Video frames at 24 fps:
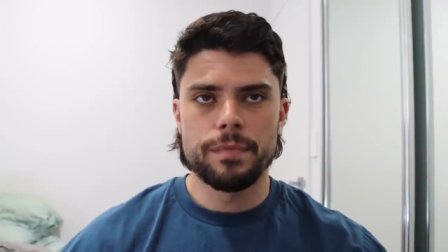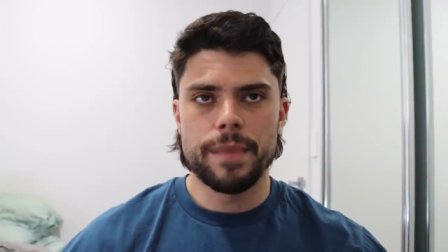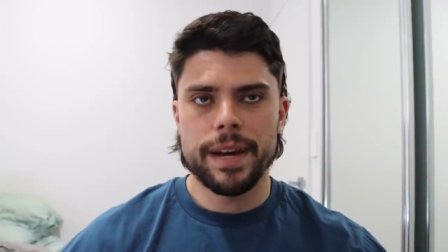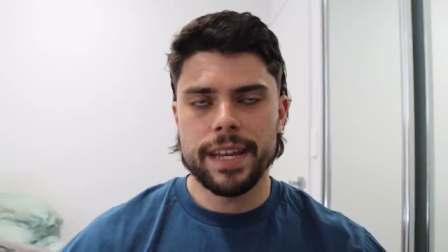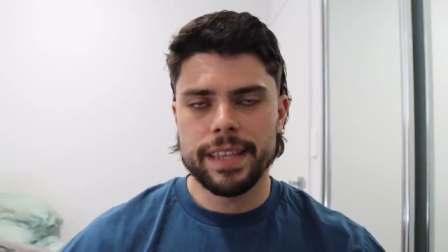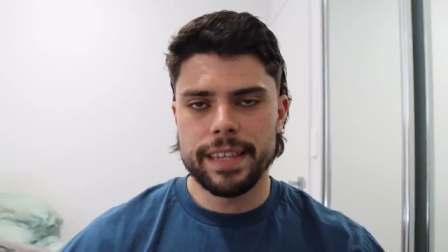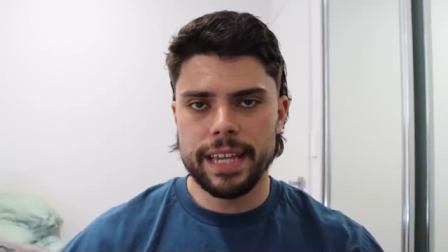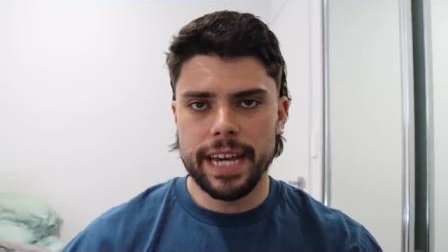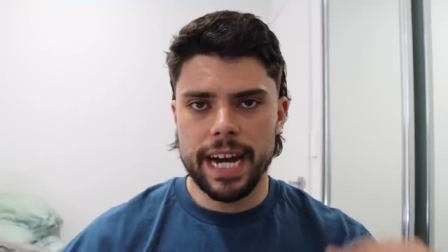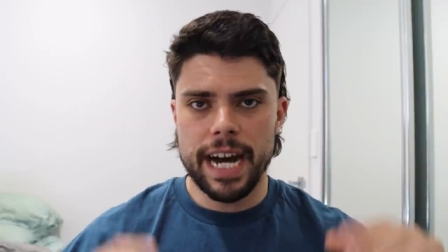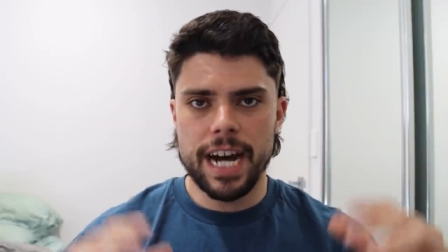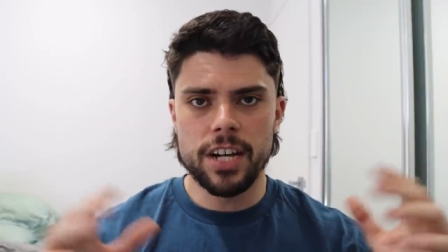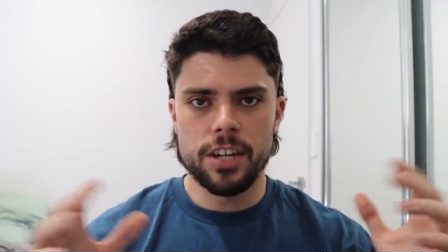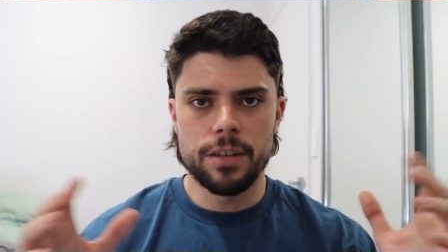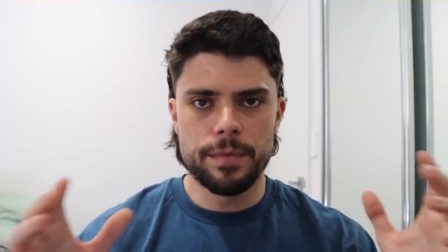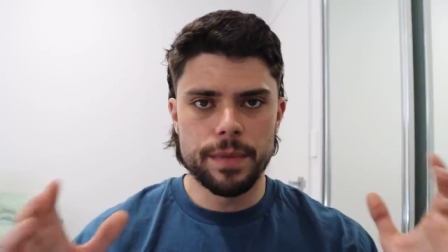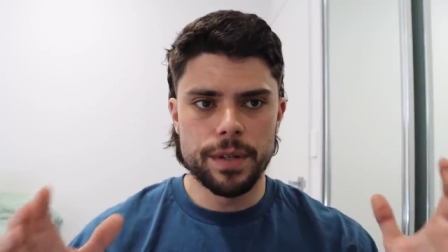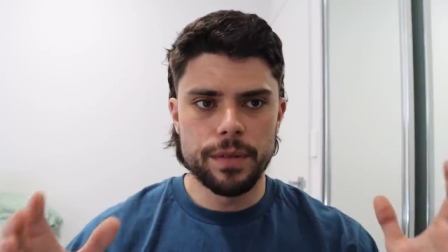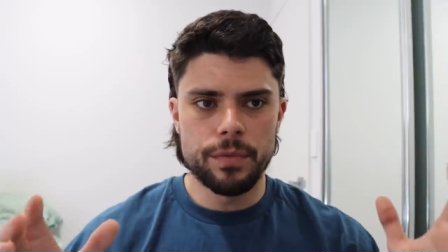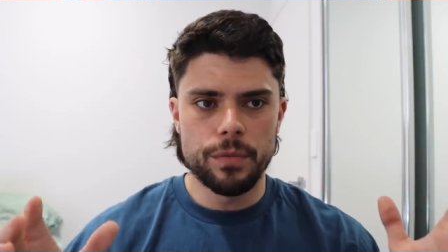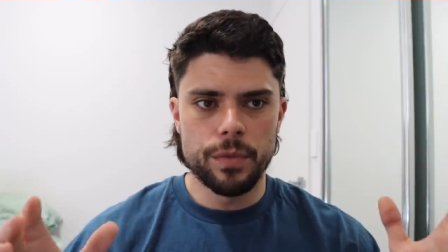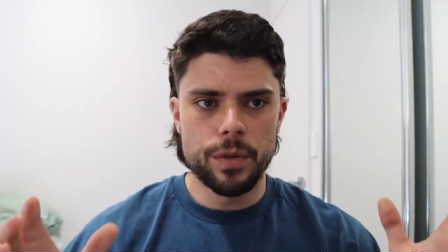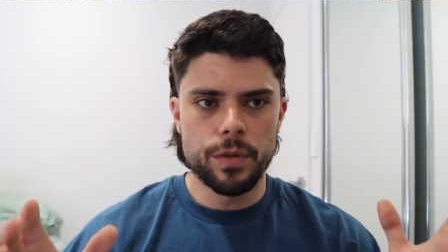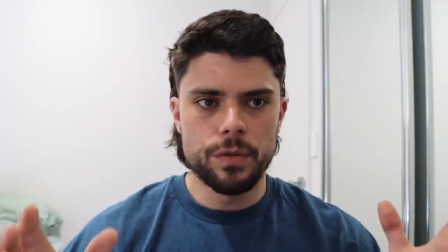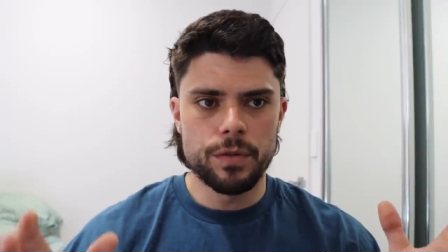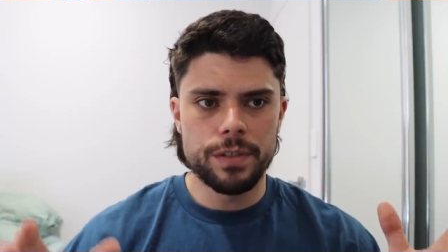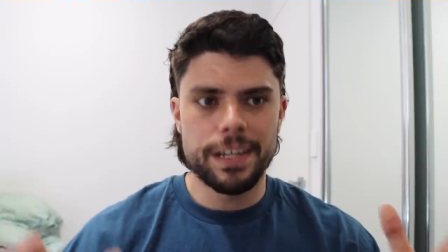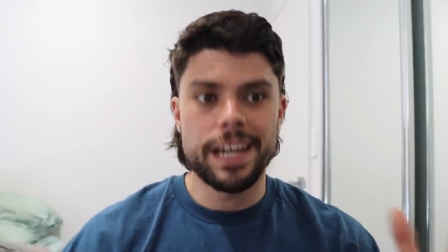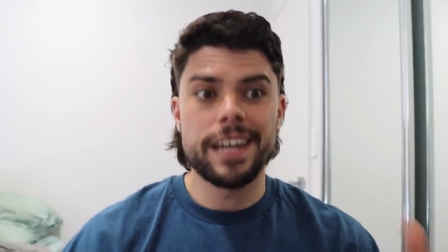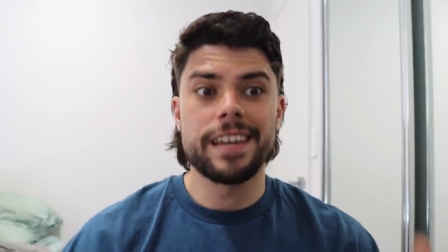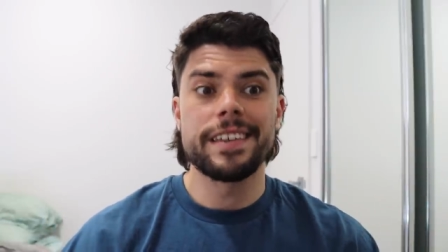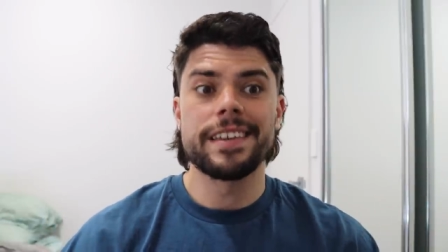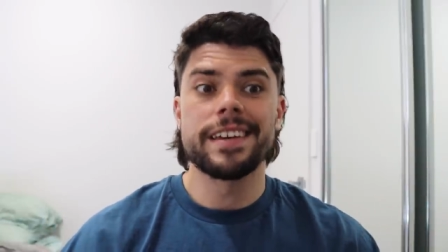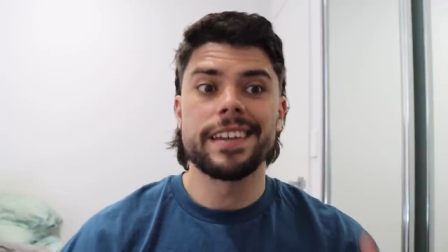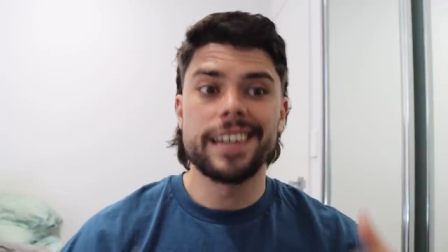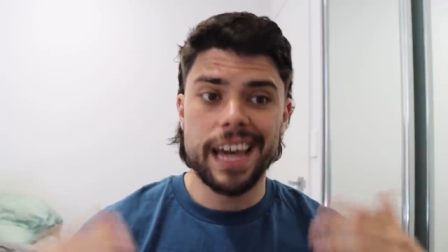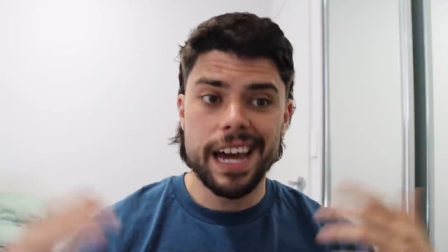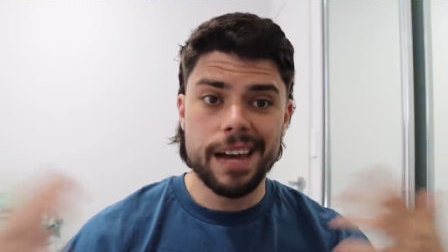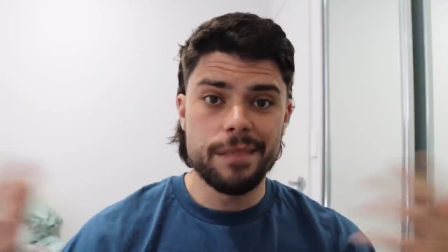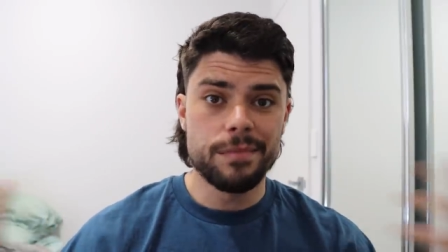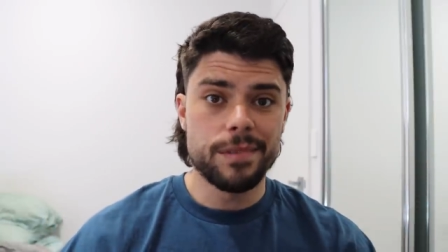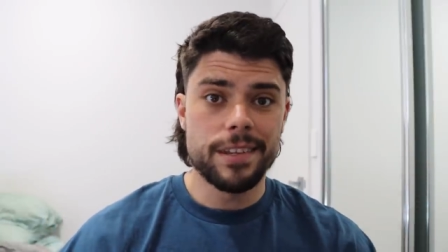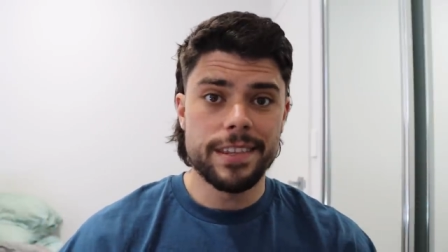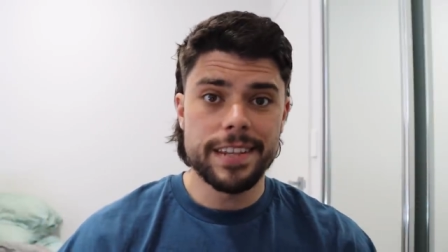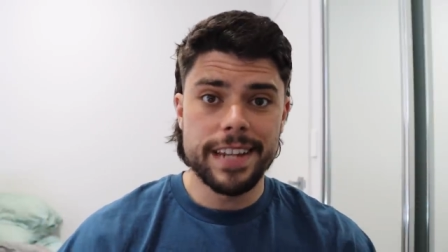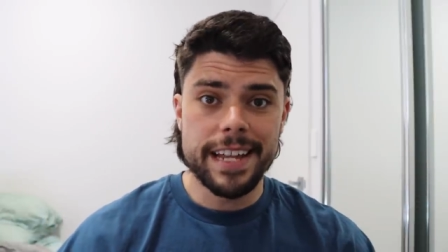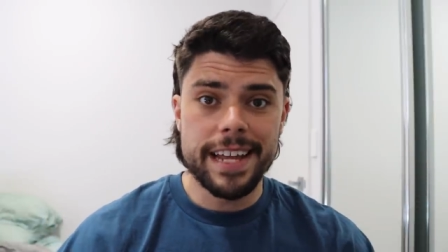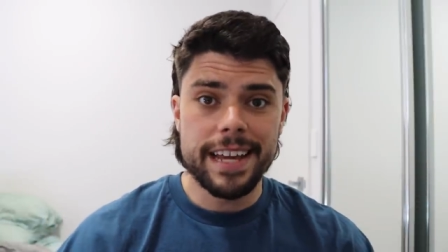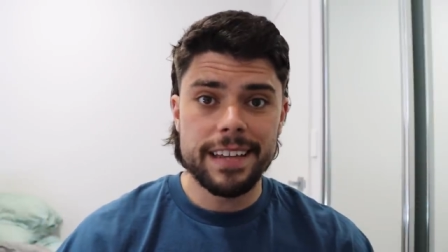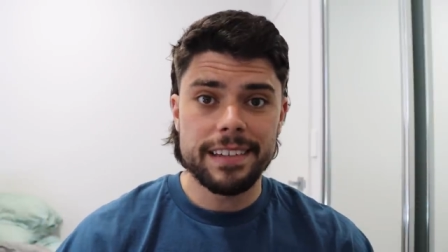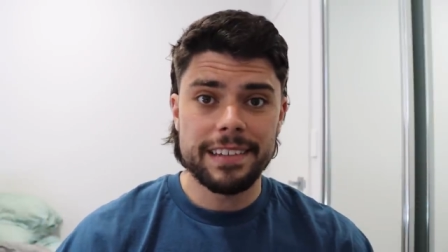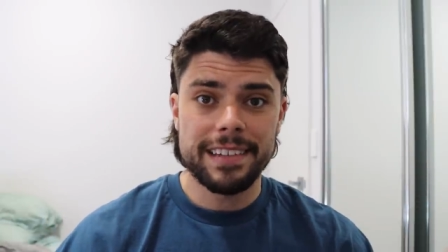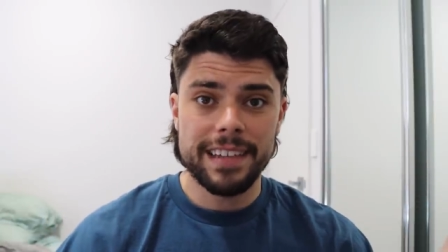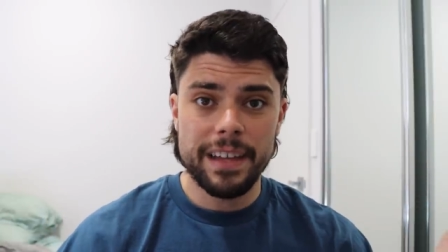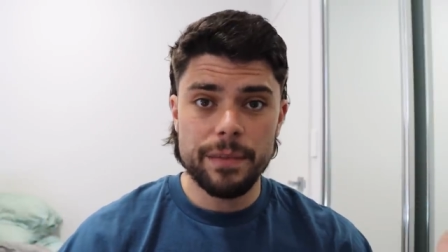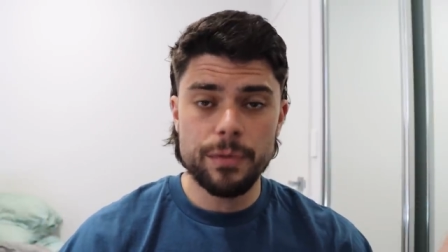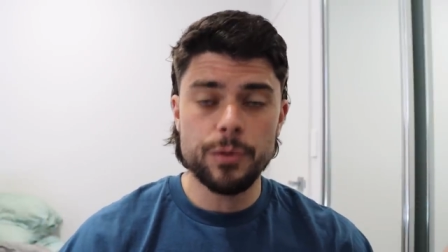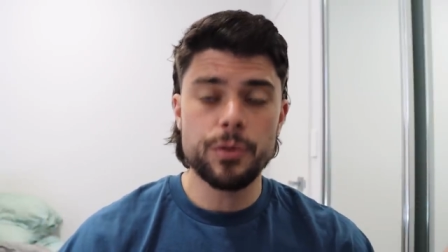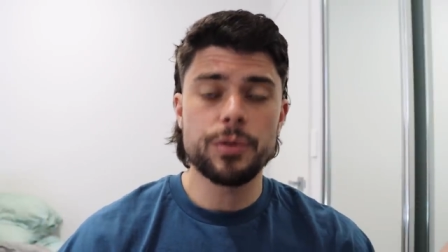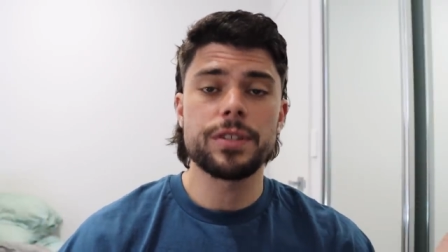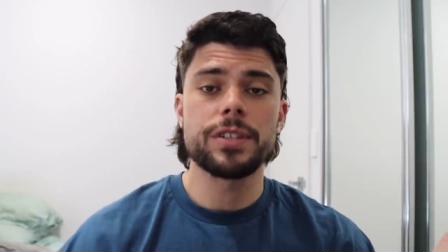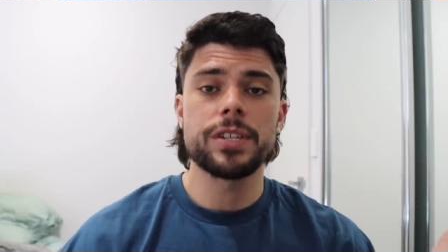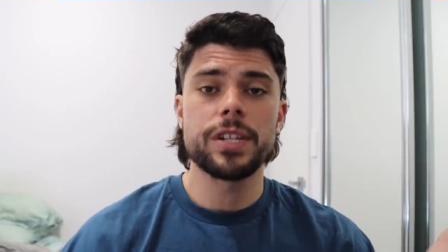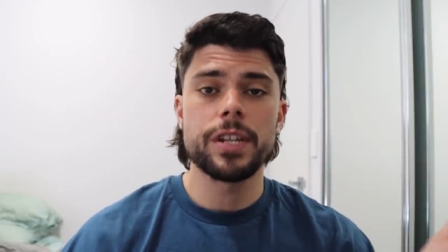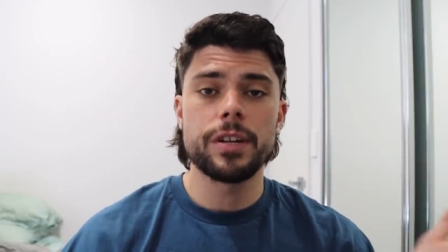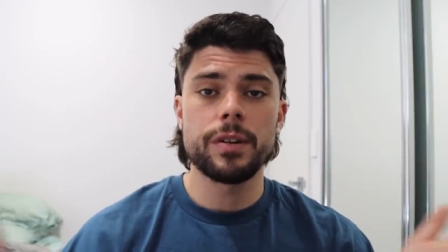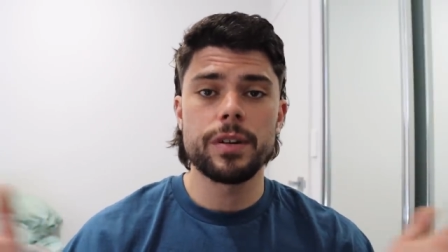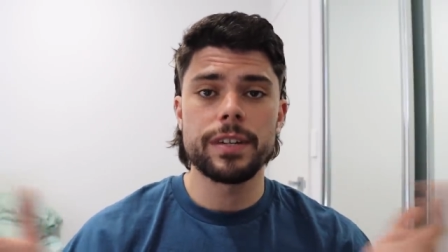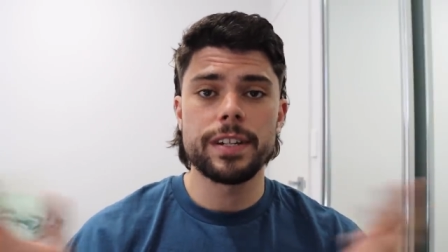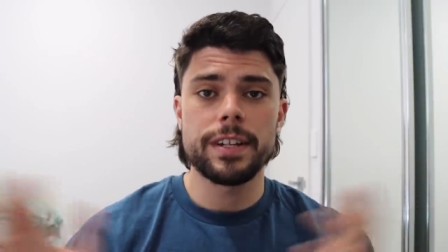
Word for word: make the argument will take their game to the next level this year.